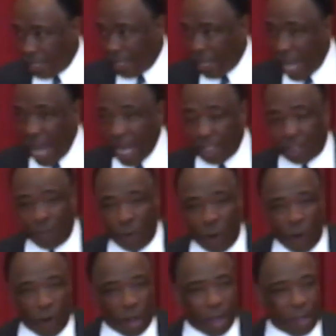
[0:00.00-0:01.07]
he's a nice
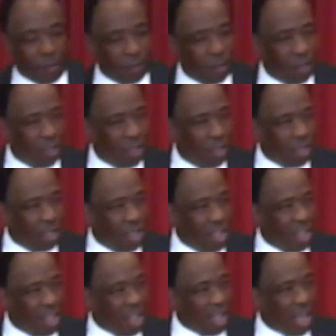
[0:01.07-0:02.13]
boy,
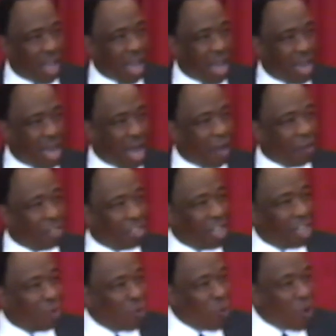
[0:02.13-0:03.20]
and I was
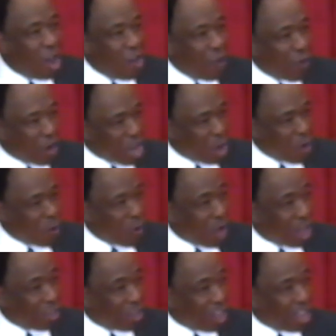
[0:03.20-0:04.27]
just wondering
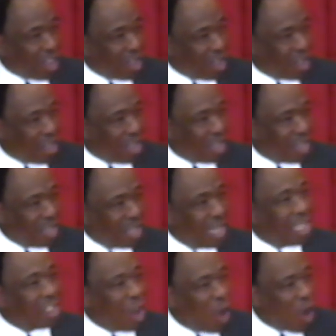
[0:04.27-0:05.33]
whether
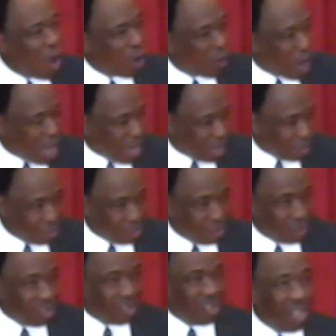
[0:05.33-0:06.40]
it's all right.
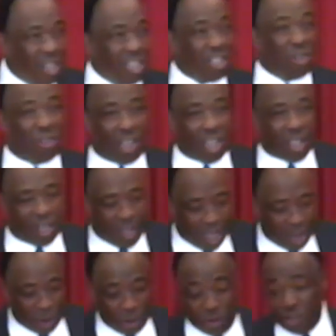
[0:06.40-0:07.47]
So the other
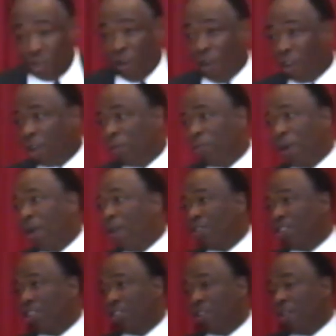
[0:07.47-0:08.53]
lady whose daughter
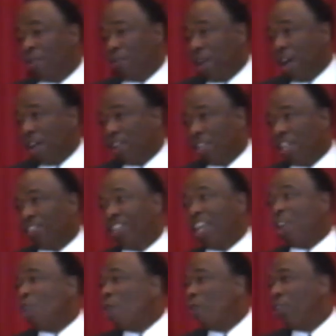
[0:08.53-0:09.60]
bosses her around and has
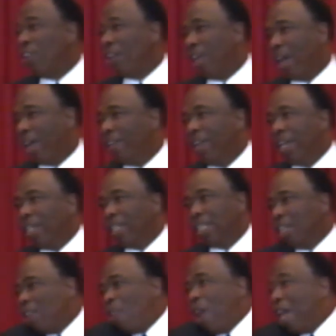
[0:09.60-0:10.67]
taken over her life, she
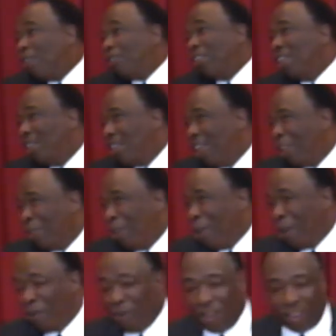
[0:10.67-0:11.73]
said, well, I'll see if they
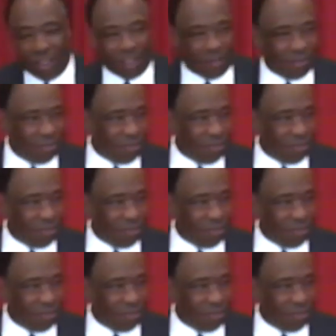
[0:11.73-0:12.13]
grow with it.